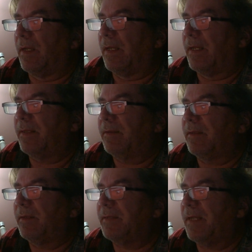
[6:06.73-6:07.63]
And
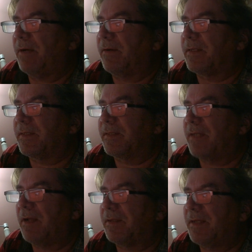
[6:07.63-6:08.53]
now
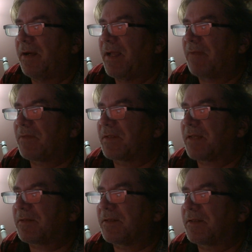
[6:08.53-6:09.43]
I have to
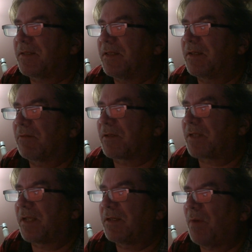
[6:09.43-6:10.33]
test it to see that it works.
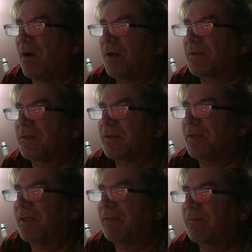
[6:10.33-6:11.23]
I'm going to pause it
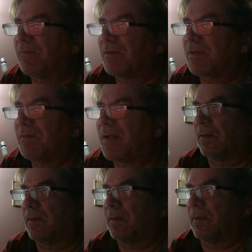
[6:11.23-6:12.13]
and we'll see what
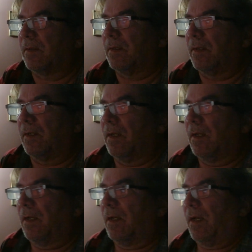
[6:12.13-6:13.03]
happens.
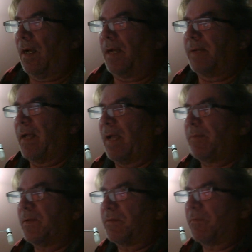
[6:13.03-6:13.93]
I am happy
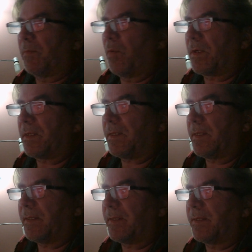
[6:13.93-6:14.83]
to report
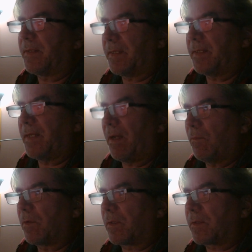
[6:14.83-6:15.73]
that it now
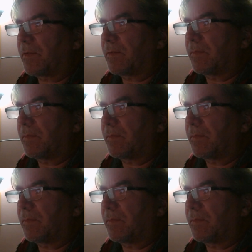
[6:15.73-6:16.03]
works.